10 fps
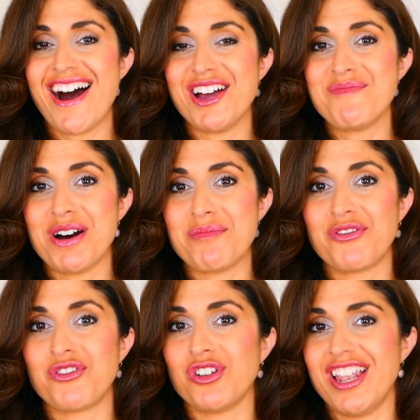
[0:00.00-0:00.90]
I'm up
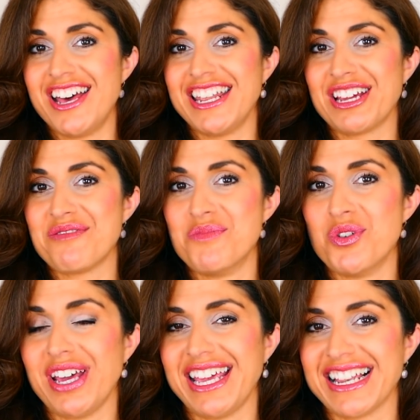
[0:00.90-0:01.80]
for learning
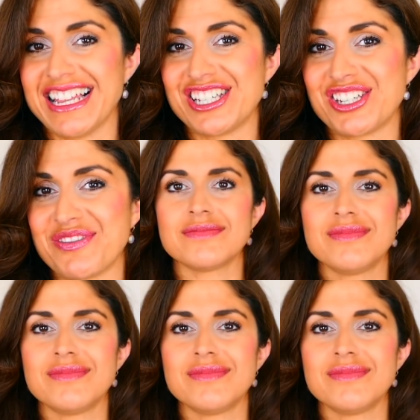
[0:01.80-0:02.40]
more English.